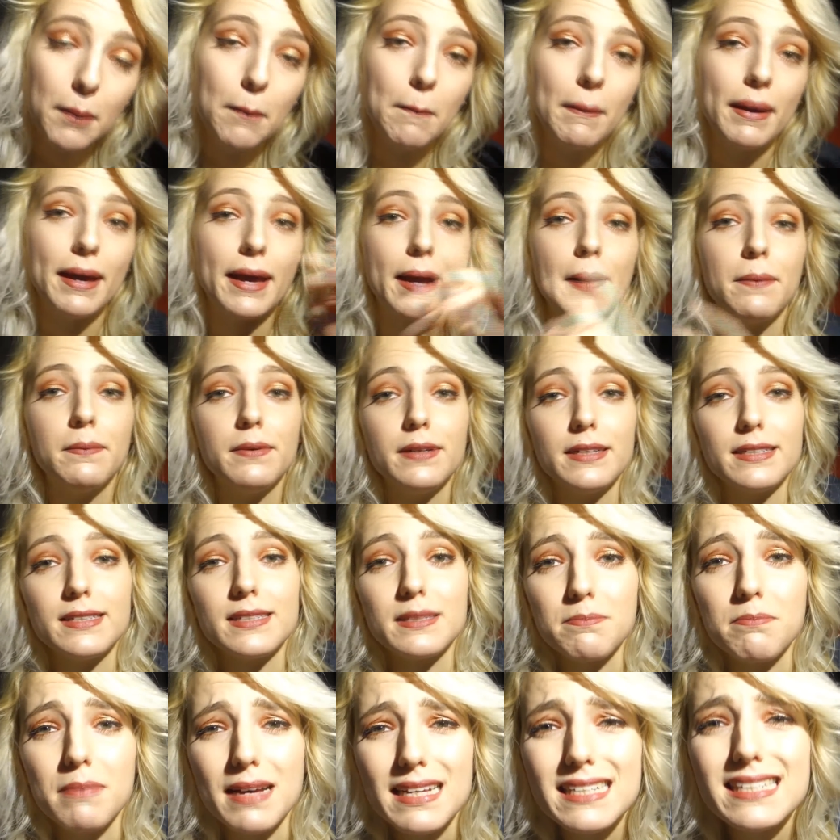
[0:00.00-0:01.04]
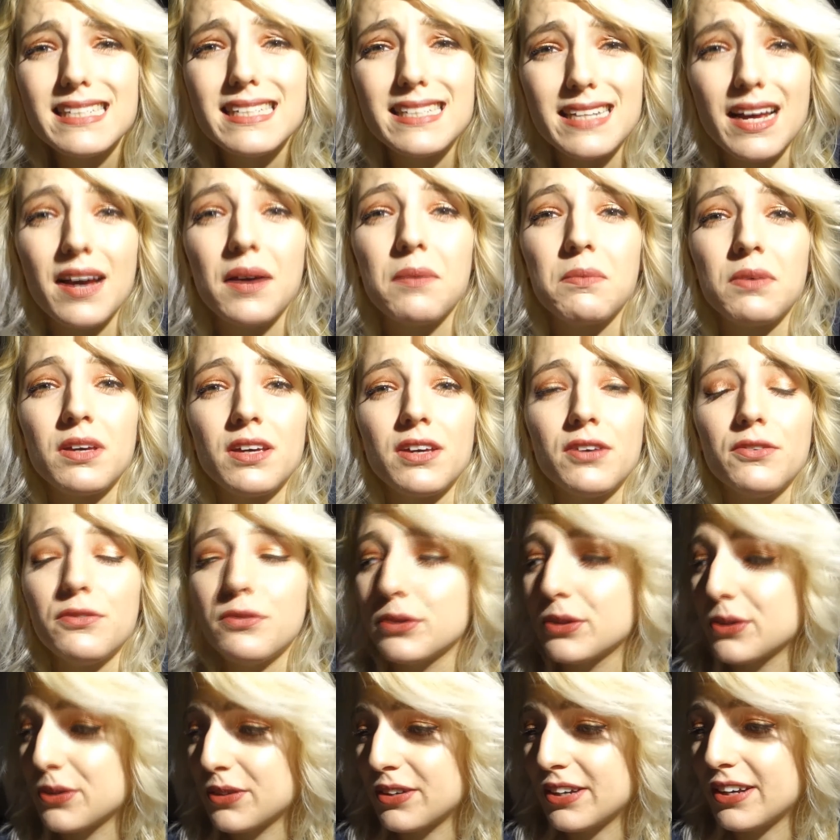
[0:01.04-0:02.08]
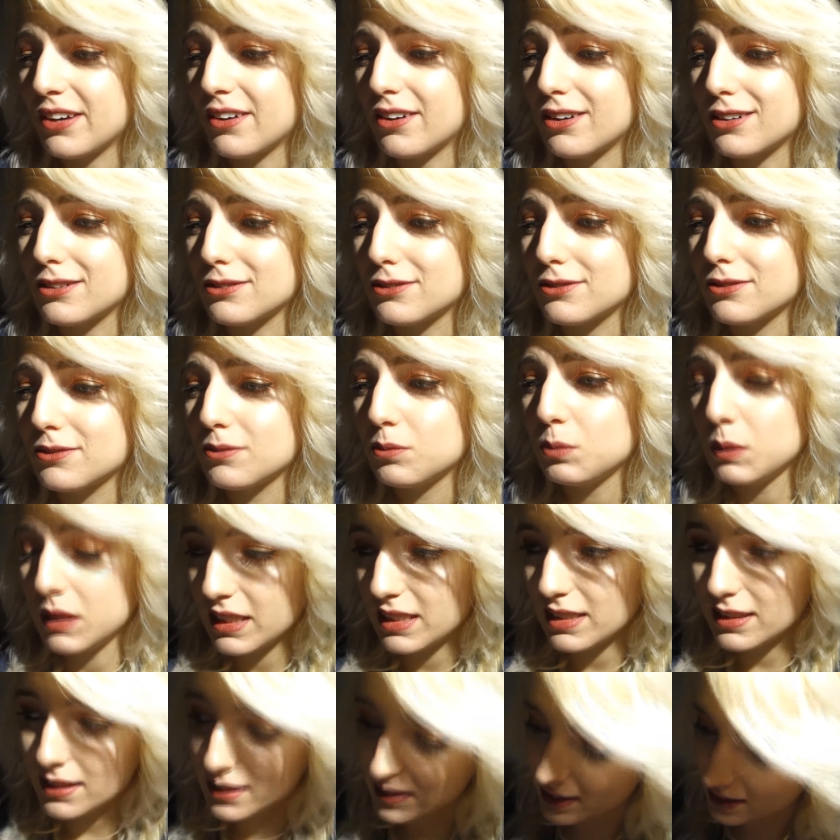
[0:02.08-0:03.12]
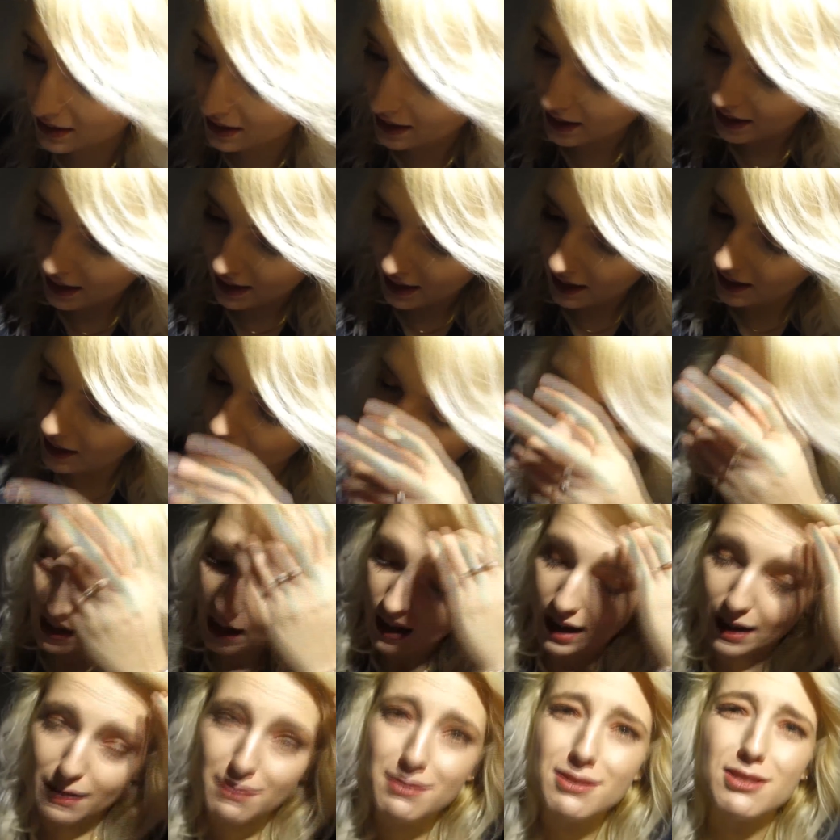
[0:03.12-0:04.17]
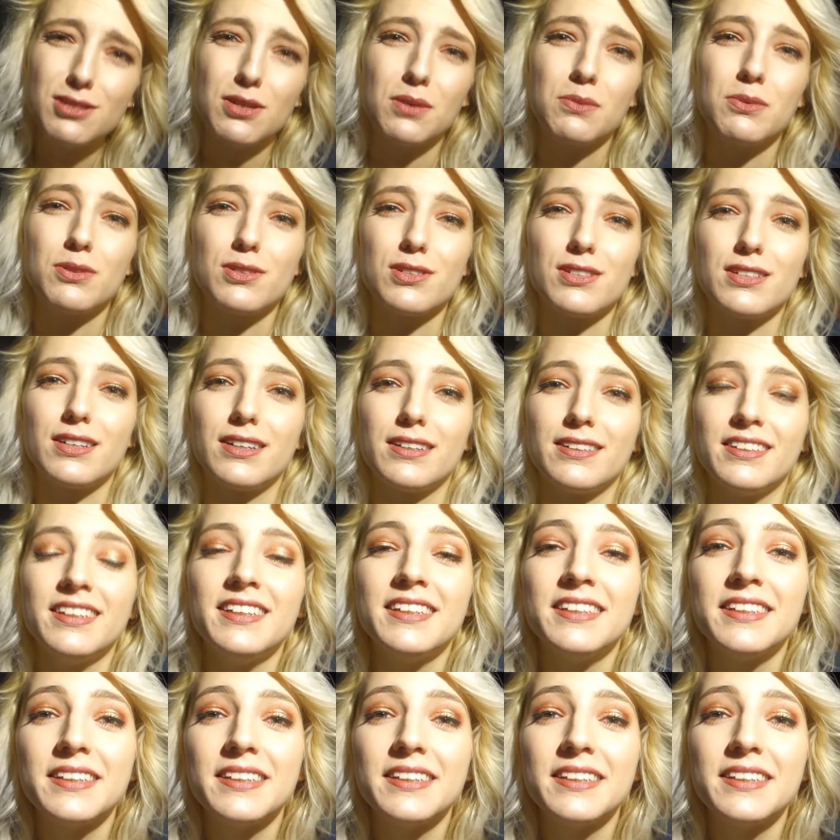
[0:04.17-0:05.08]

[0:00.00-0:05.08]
My camera has best timing for turning off because I was almost done.